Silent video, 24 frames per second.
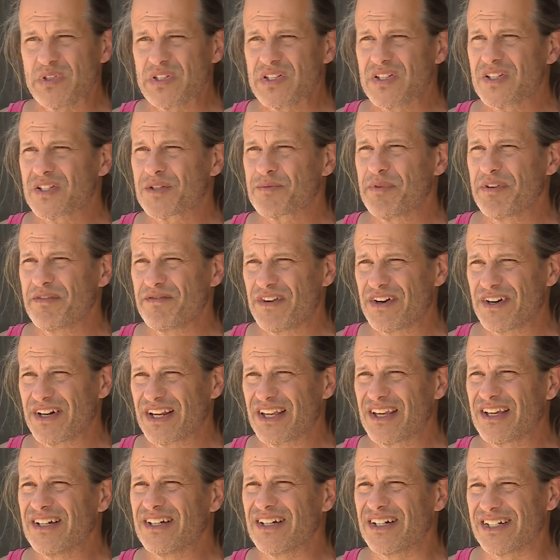This has been very
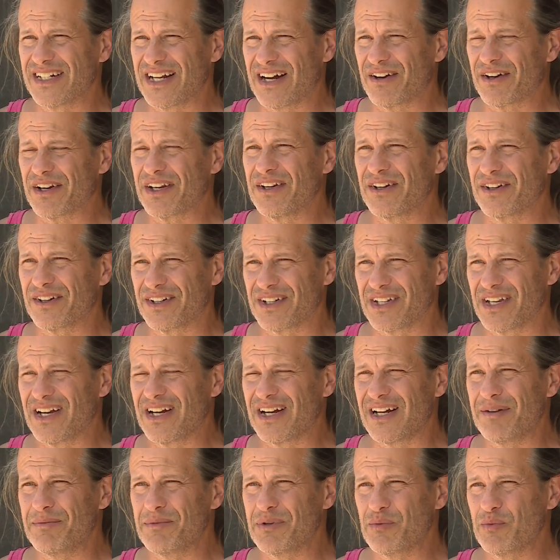good out here, yeah.
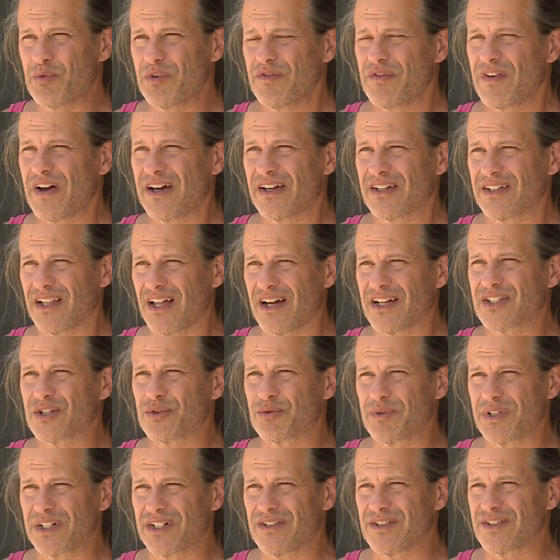I mean, we've had lots of
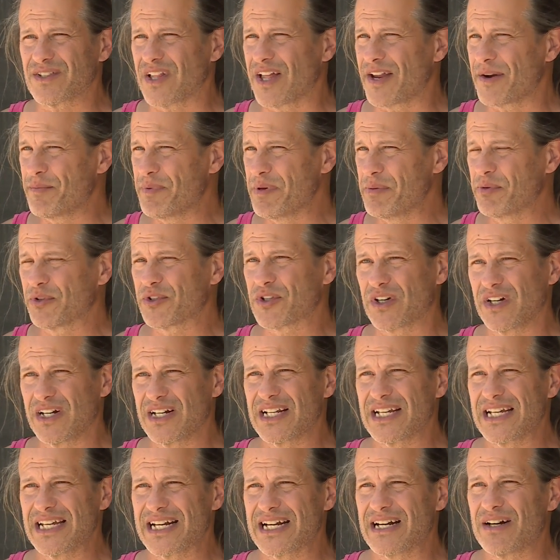rentals, a lot of people trying to
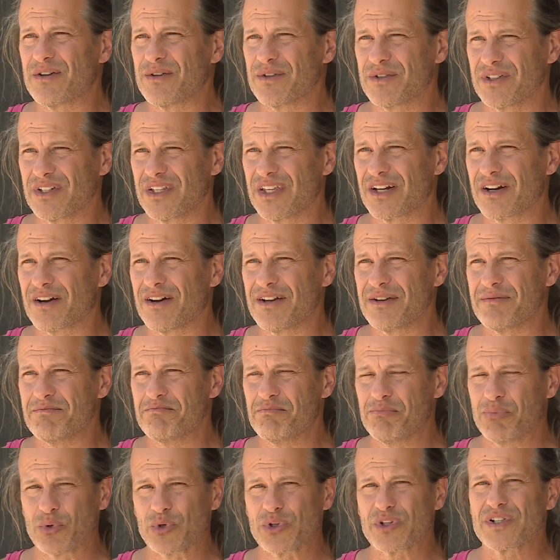get out and get on
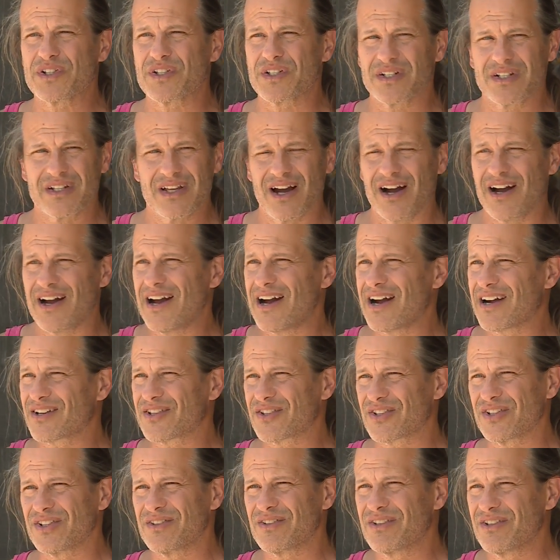boards and kayaks
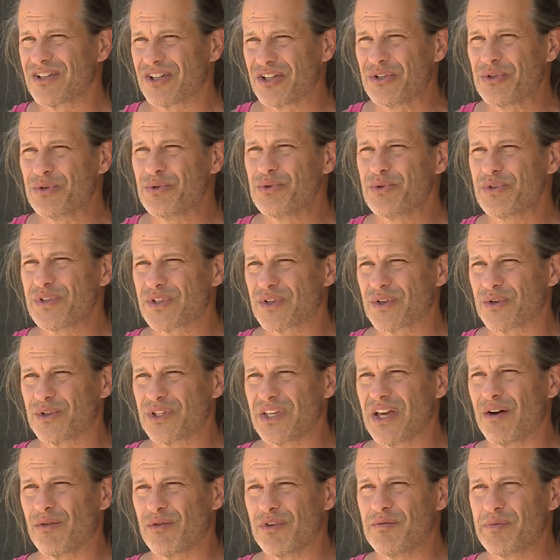and canoes. So
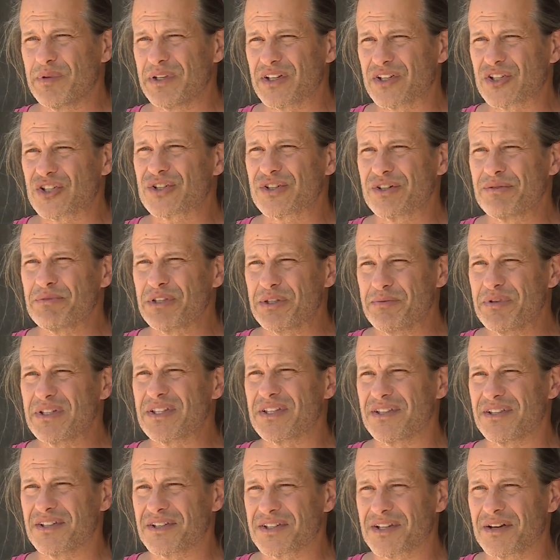yeah, we've been extremely busy
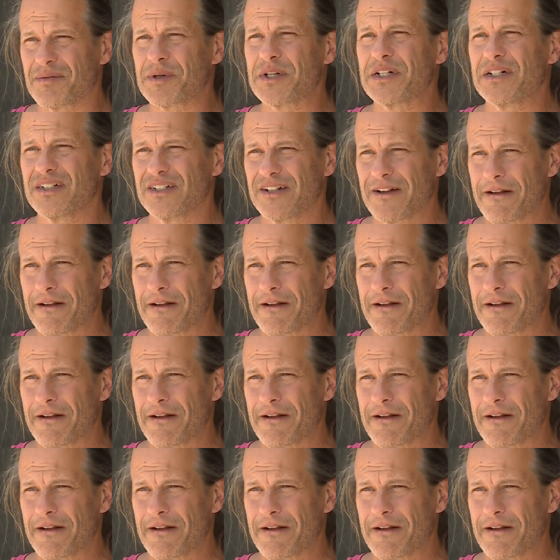this summer.